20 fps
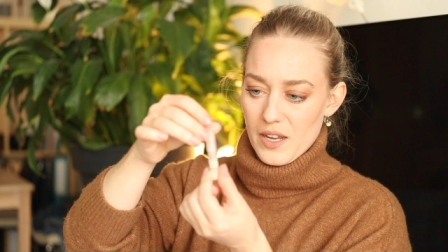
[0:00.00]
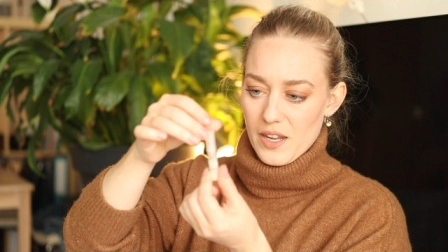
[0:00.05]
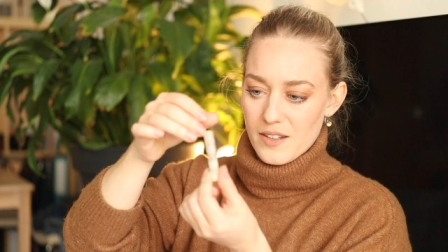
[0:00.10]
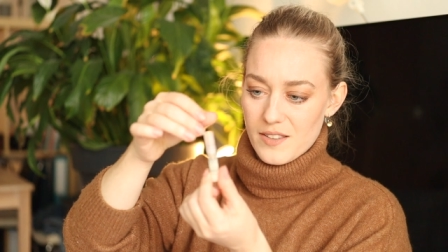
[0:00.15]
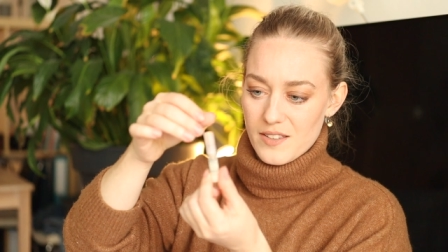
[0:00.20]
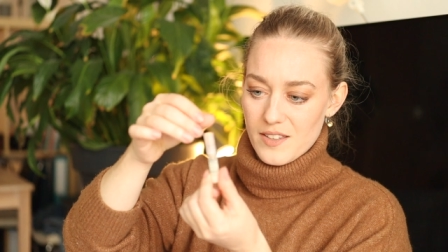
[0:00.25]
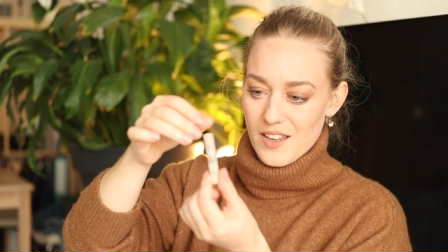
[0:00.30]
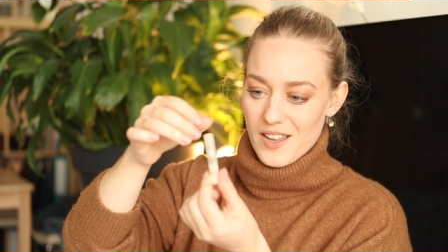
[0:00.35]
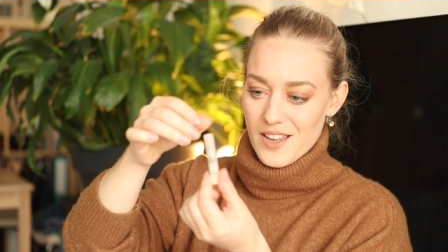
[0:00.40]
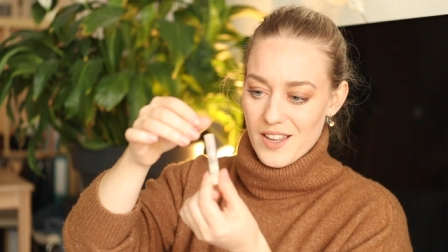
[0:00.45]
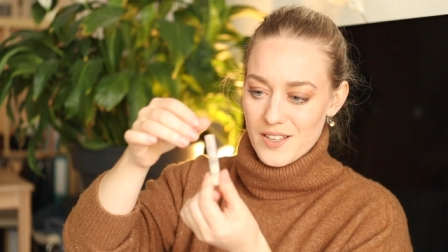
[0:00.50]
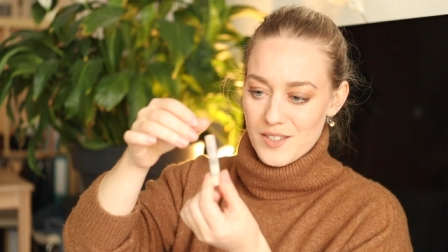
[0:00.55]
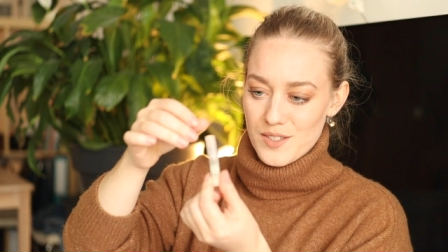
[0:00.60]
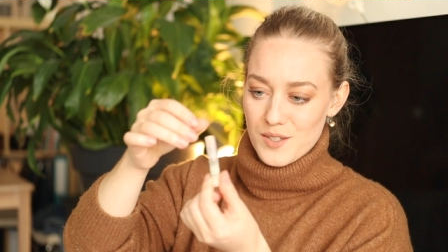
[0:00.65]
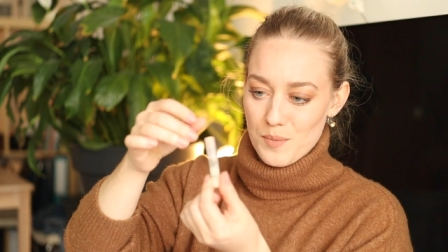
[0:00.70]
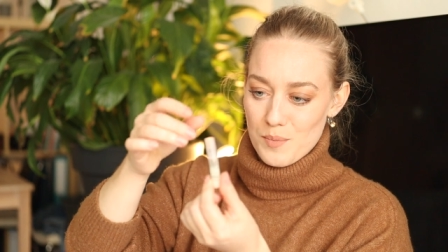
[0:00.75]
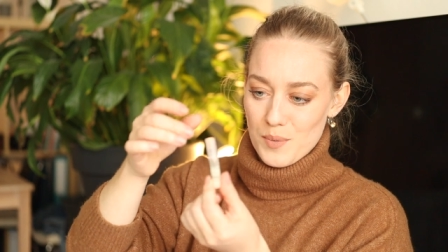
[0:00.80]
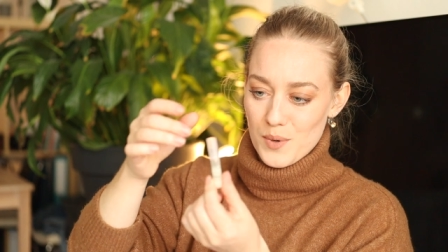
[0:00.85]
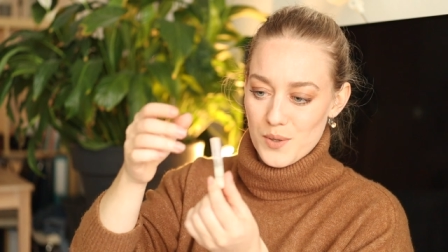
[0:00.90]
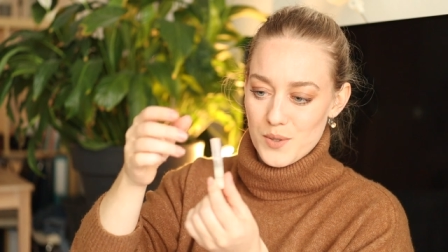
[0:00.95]
bit is
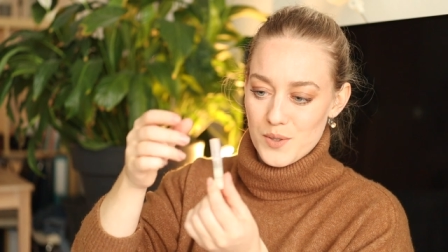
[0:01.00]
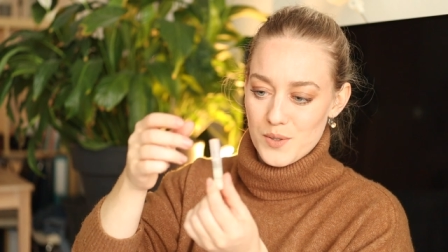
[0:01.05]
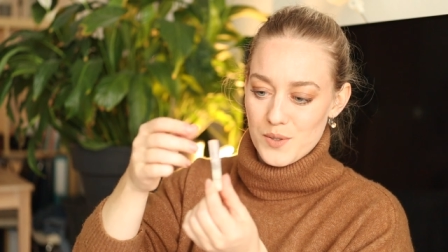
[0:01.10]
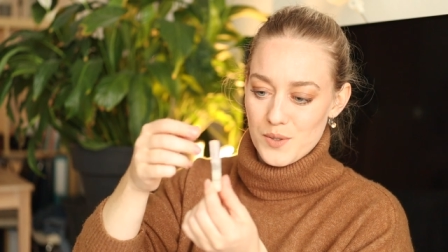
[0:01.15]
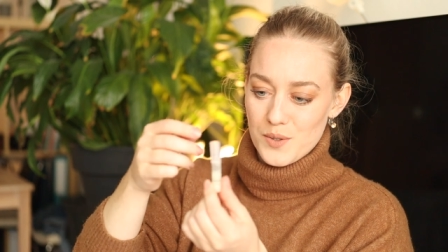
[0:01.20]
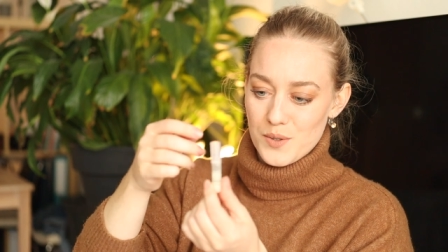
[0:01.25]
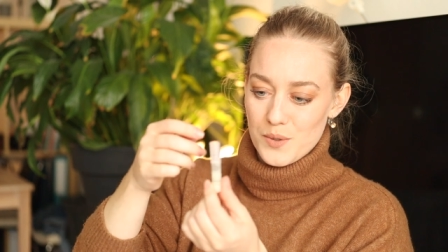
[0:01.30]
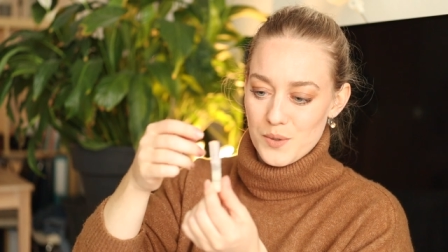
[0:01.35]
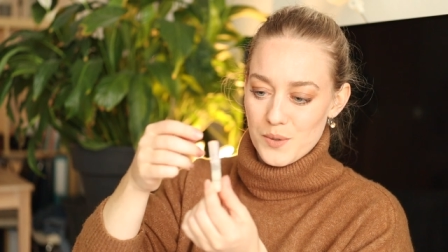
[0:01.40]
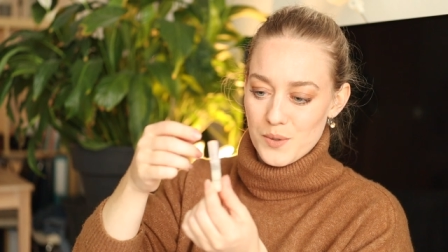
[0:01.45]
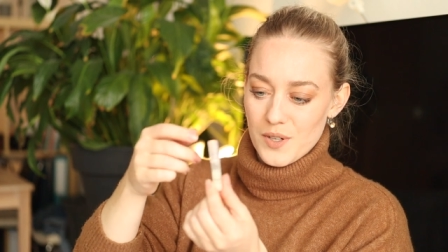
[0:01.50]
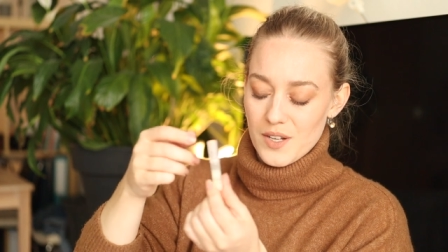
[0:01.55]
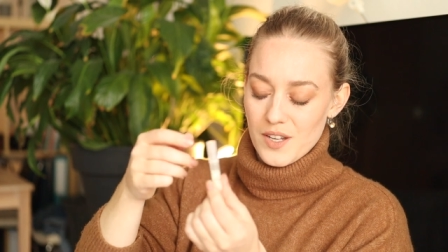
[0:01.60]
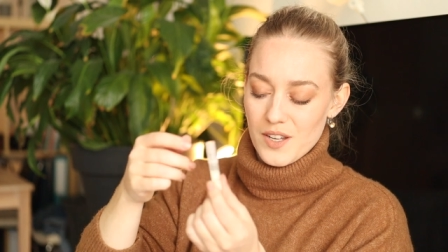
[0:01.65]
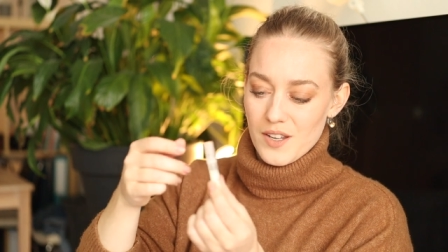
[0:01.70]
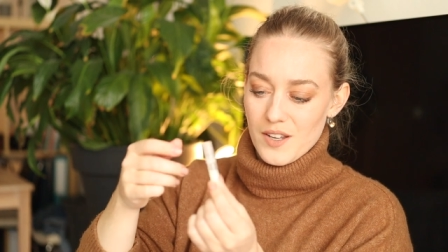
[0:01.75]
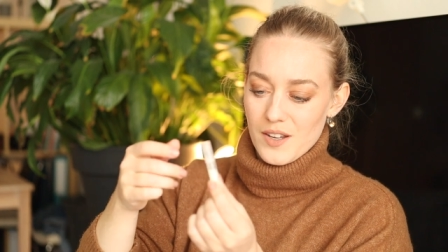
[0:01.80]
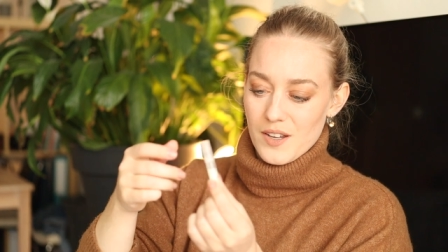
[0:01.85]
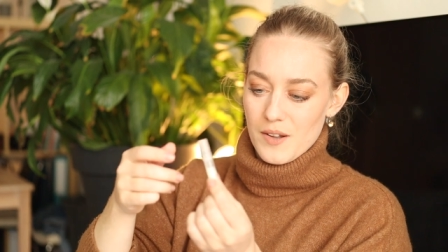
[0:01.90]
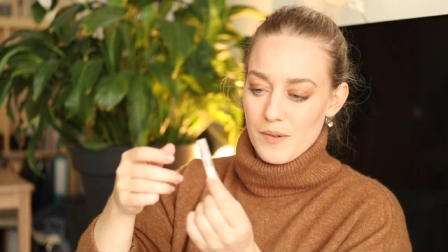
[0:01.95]
supposed to
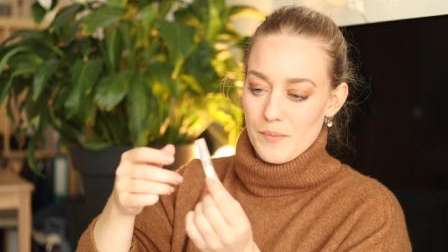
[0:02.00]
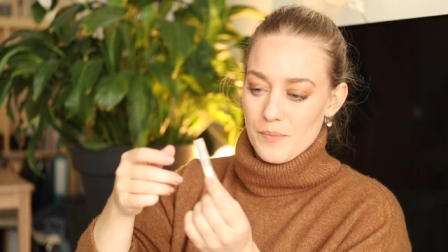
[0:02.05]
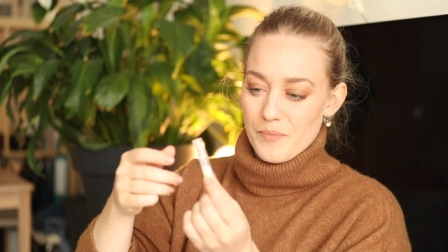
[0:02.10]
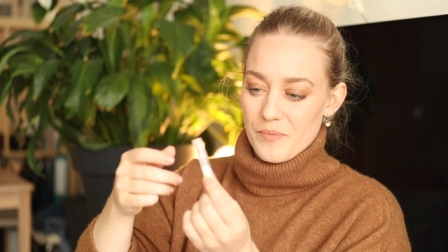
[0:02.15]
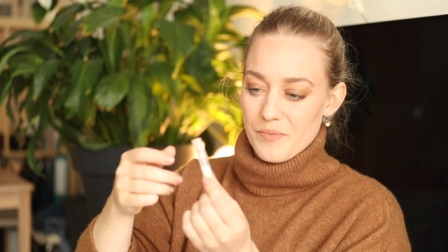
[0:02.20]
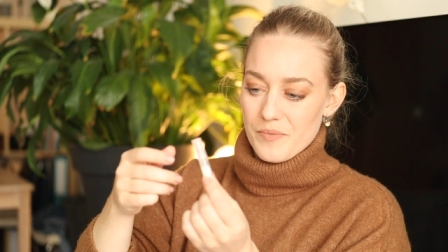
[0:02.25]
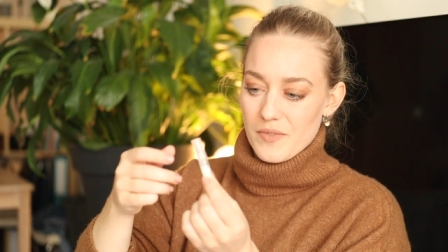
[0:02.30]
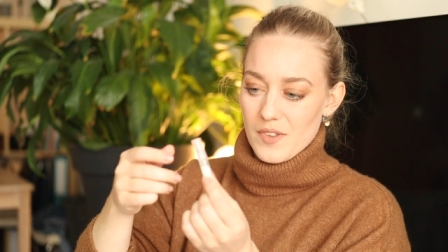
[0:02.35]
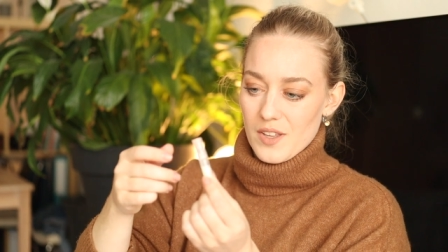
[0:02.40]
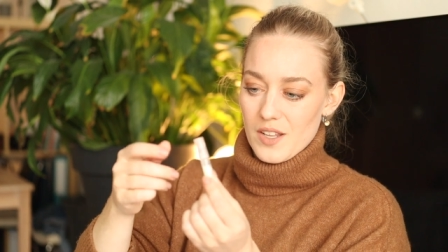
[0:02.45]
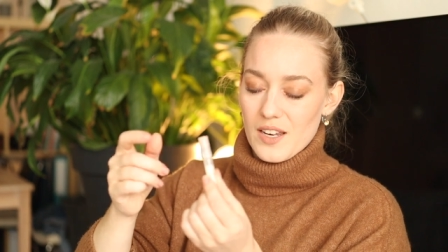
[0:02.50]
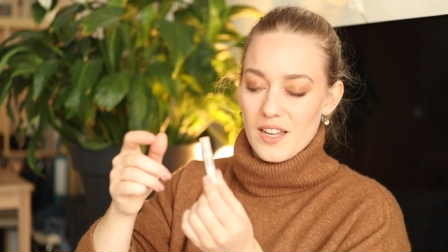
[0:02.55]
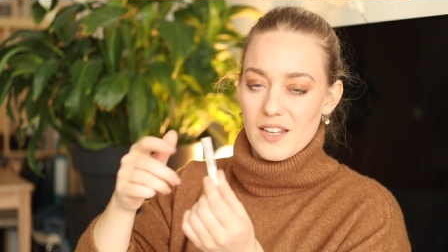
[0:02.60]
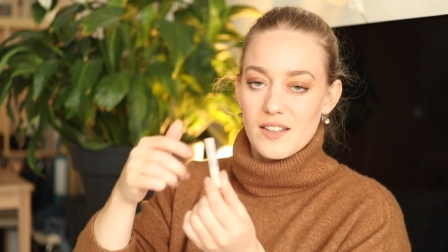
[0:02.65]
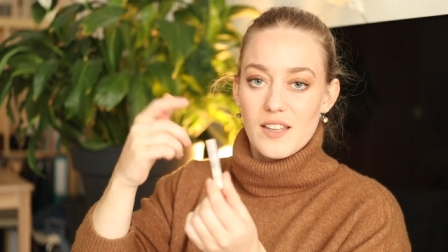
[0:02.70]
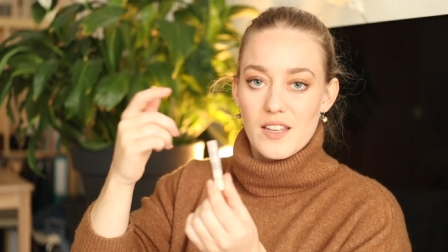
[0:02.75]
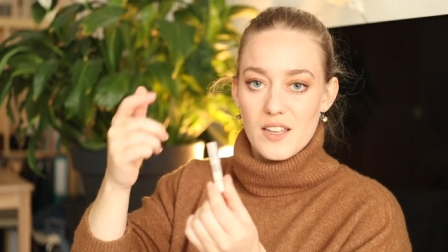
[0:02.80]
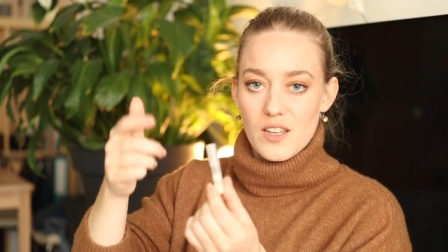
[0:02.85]
like